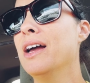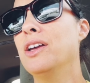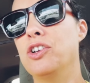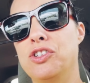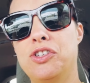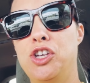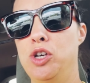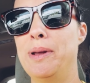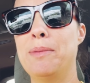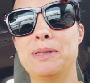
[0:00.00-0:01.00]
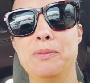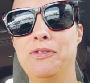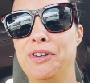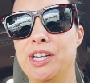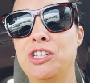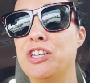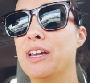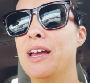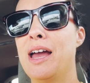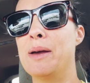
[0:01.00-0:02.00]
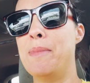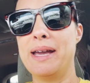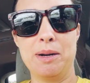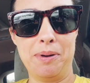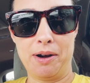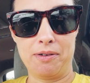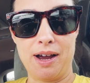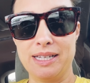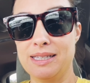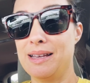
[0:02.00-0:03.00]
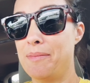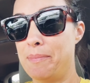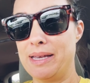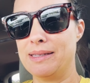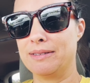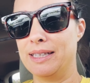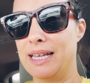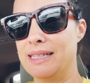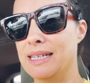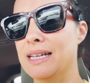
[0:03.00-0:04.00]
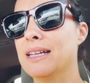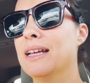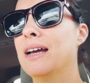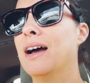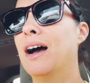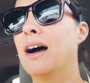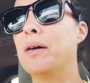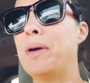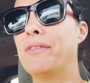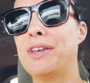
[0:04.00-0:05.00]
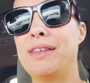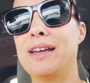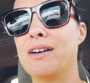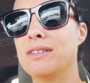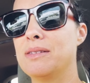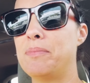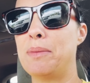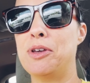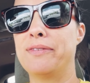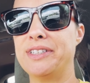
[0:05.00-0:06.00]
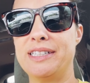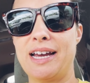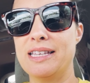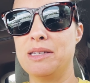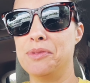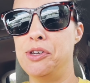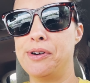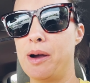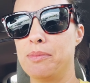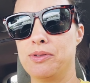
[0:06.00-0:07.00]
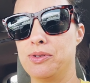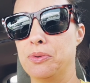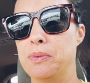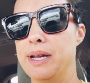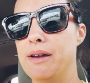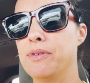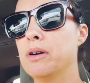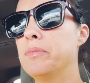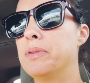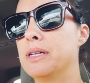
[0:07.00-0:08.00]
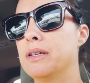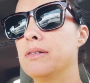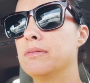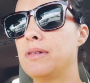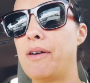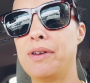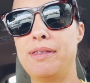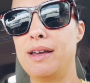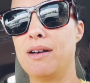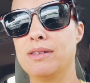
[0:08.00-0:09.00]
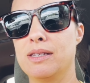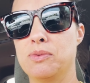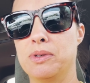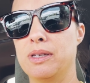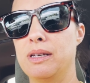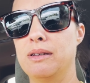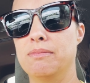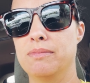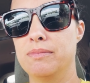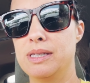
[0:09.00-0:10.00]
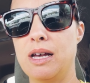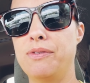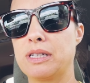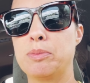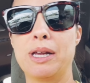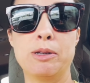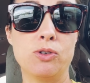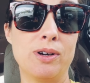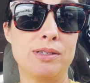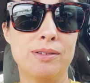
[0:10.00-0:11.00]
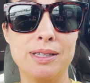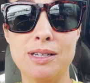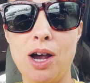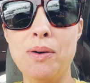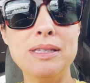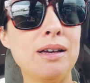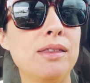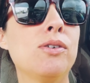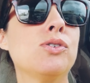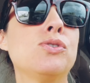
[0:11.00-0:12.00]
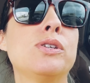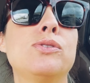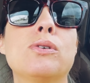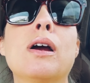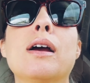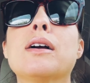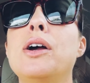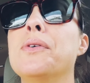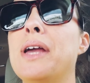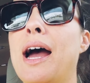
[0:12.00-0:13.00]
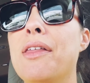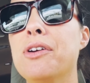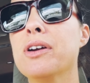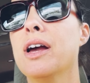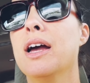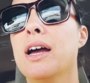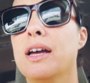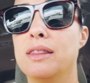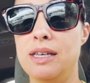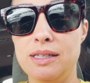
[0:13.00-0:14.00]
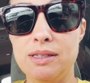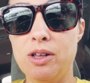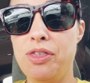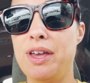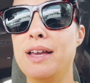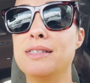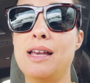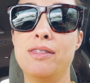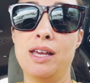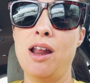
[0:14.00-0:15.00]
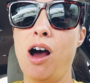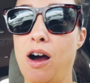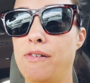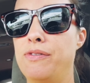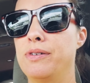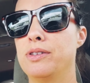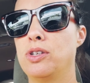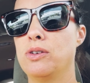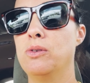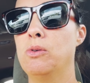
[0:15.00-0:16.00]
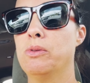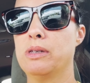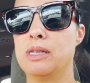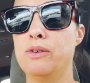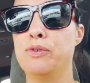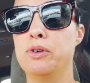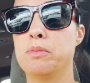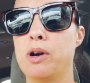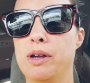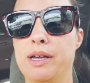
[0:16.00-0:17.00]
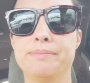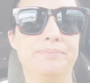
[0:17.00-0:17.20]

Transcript: You're just cubing up some fish and making a pot of rice. Basically, that's it. Um, everything else, maybe you have to dice some cucumbers or whatever, but everything else is really self-explanatory. So let's go inside the grocery store, go gather these little things, and then off to the seafood market.